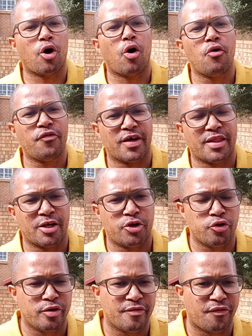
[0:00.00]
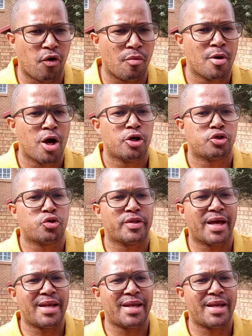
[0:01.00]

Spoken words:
over that uniform to the